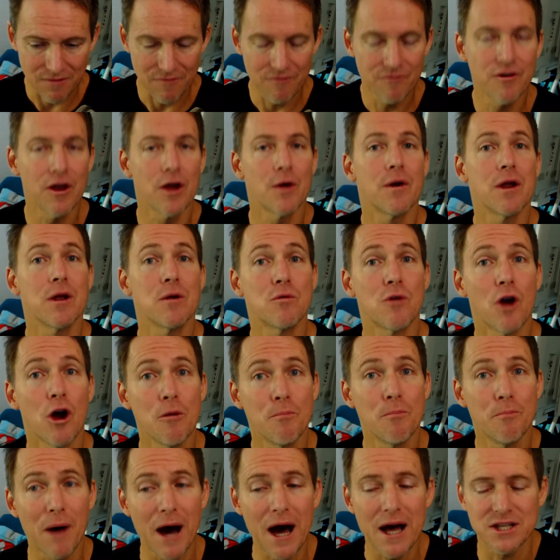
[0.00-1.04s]
very
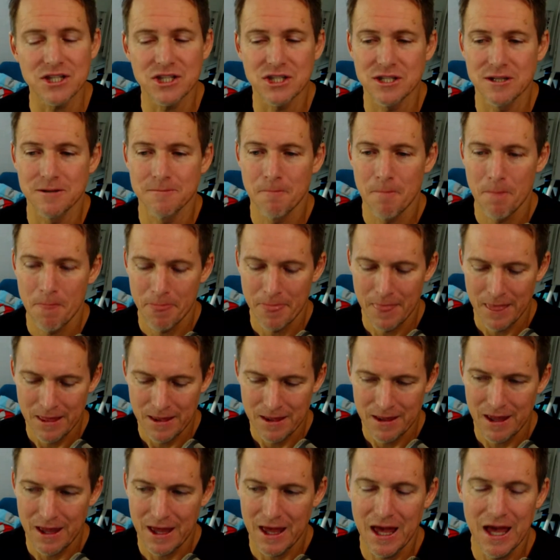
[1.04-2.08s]
robust
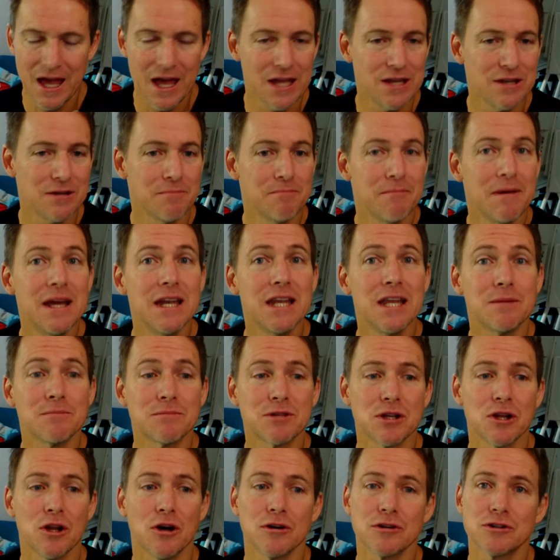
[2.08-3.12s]
and medium
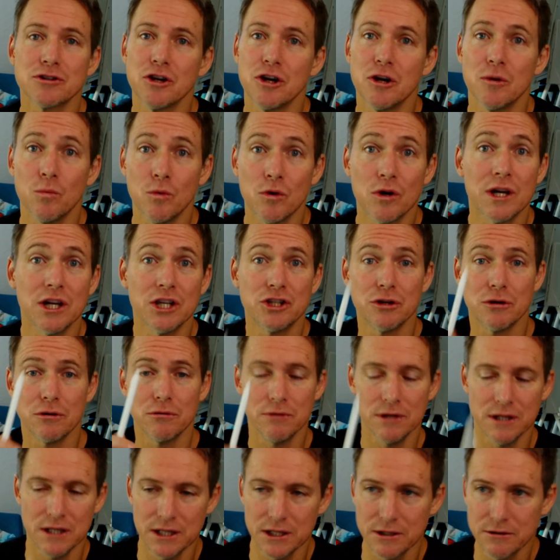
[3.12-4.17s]
to long term will get you
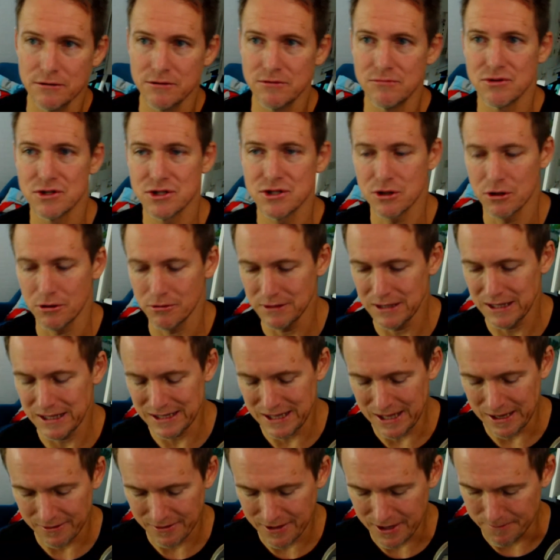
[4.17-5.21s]
a really good result
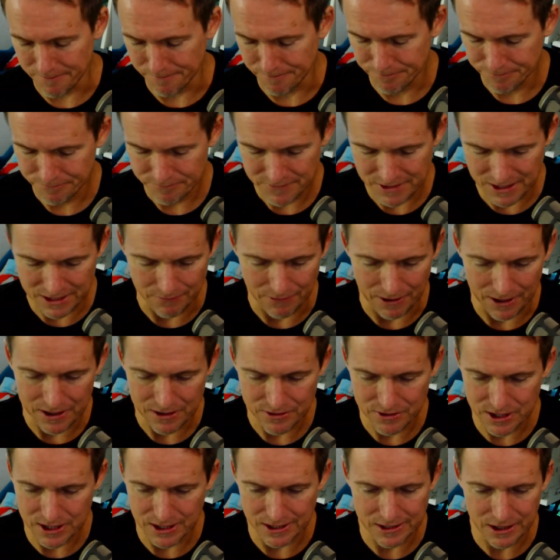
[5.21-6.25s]
and outcome. Anyway,
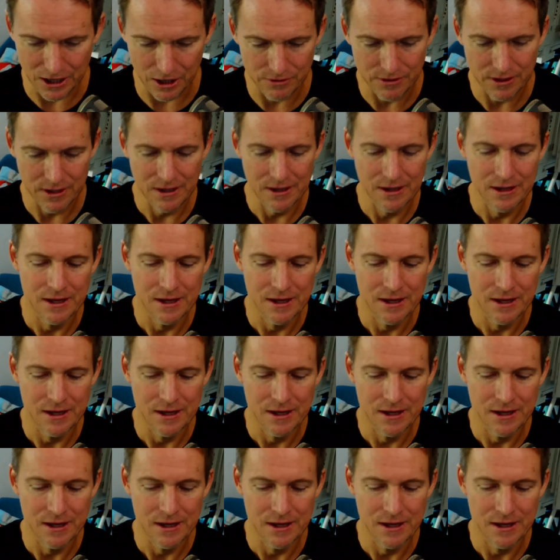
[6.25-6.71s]
there you go.